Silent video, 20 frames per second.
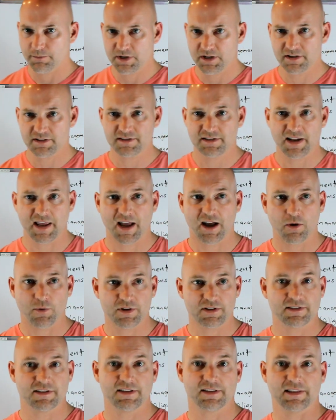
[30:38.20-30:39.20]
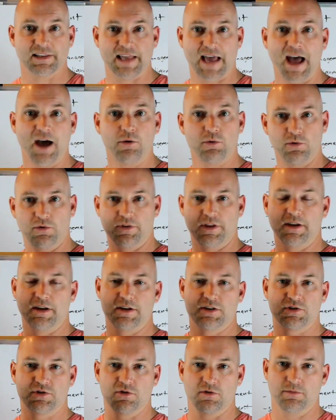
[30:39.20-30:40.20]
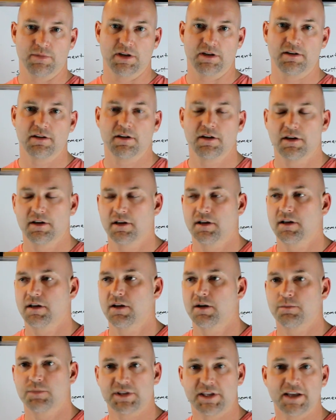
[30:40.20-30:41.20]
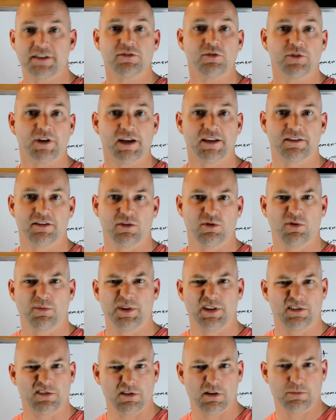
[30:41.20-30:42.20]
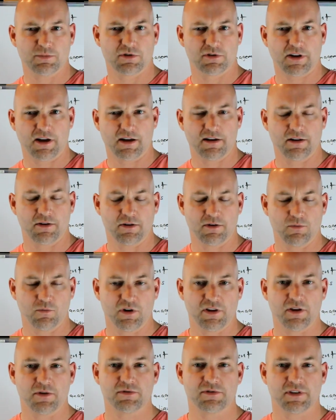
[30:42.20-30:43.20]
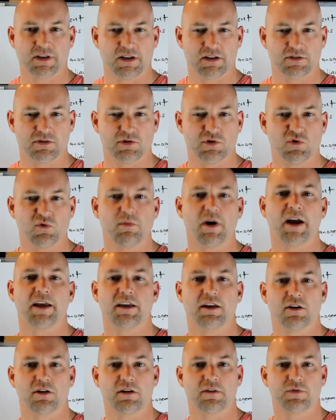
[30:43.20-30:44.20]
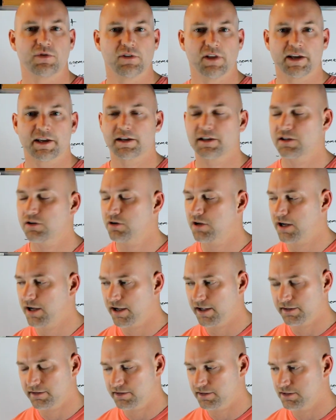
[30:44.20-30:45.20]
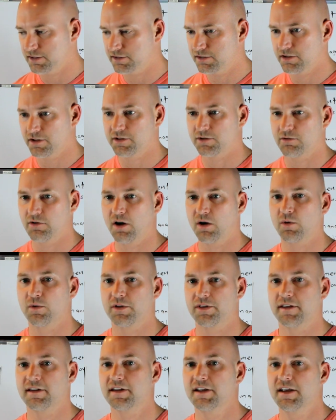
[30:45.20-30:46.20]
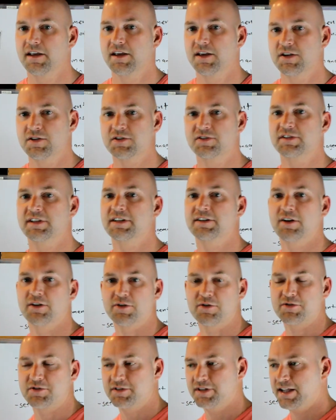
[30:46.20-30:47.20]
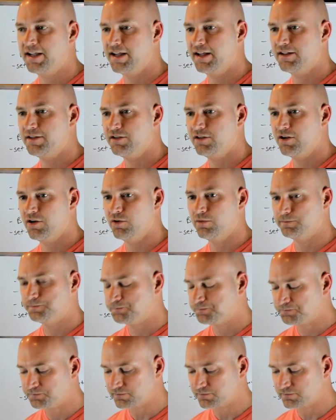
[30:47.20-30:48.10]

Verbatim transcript: because now it's louder than it should be but that's okay too. I mean, subs are kind of one of those things you do by ear. If you like it a little hot, it's nothing wrong with it. You just need to understand, you know,